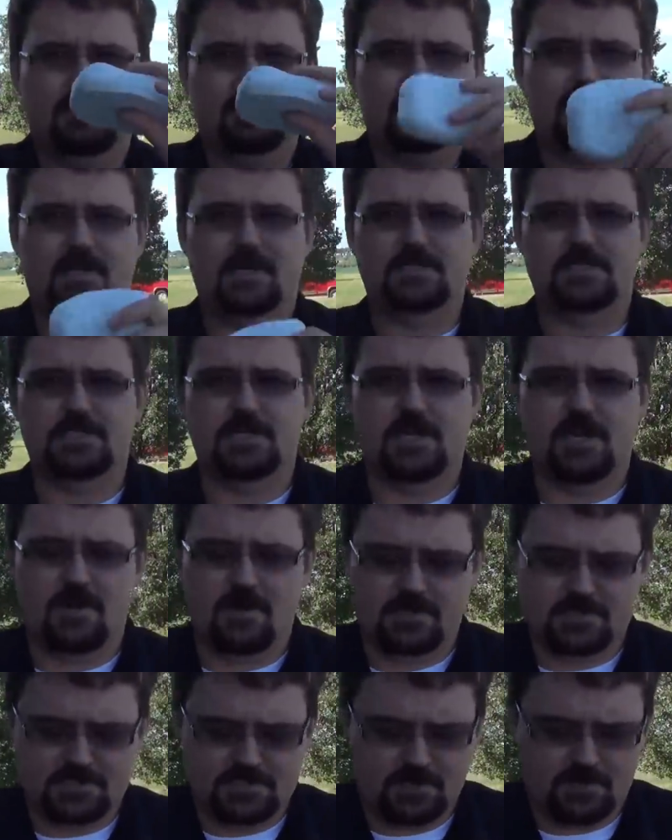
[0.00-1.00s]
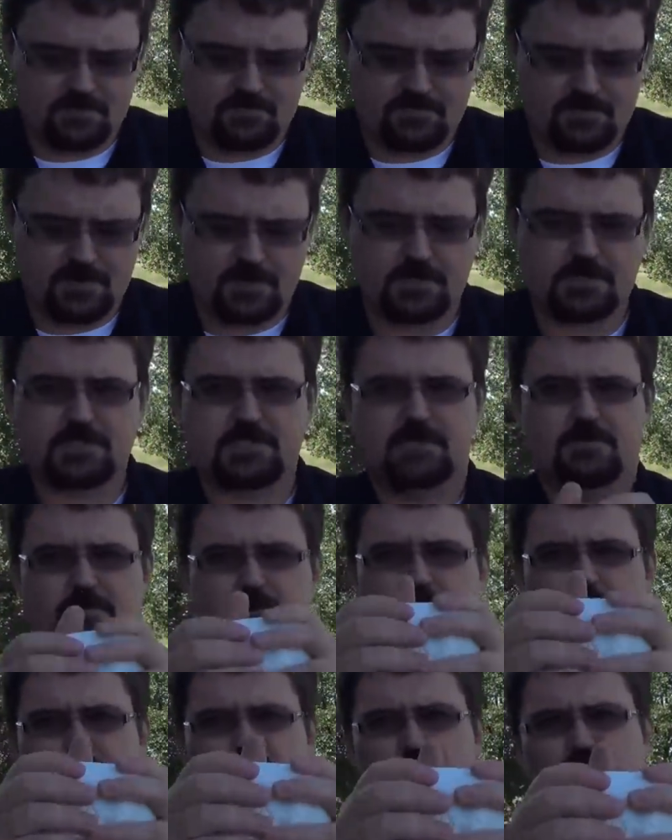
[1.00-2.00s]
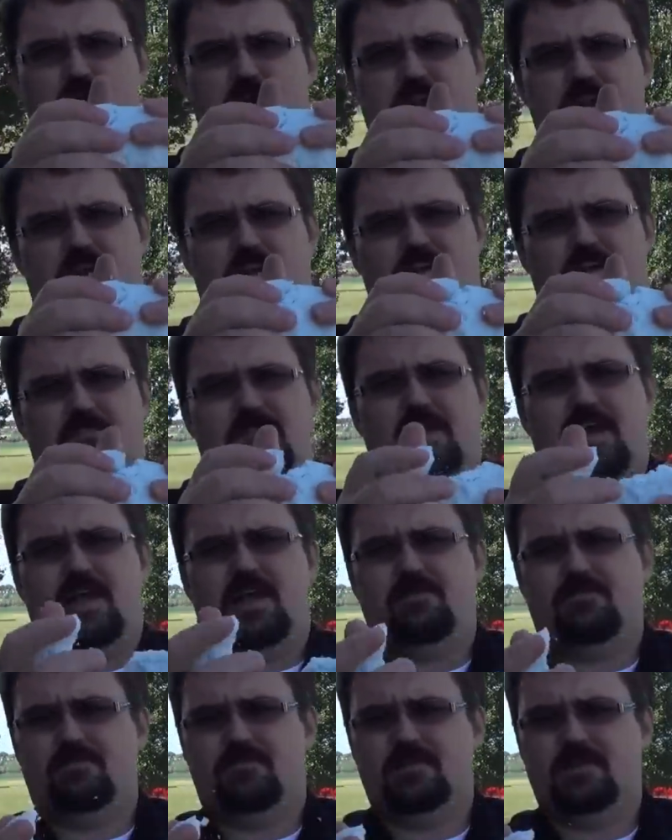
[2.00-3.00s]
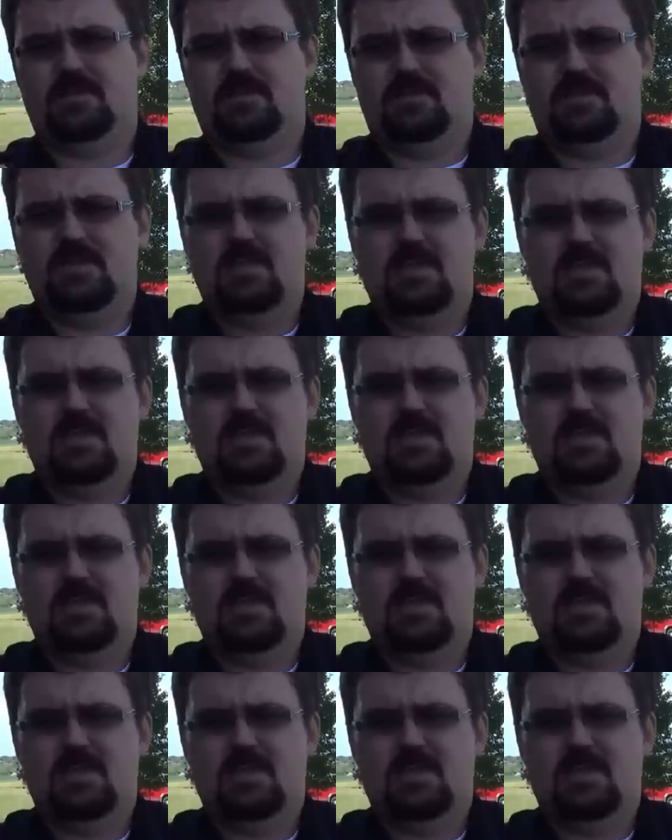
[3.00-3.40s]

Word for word: kind of generic soap first, and we're going to break off half of it.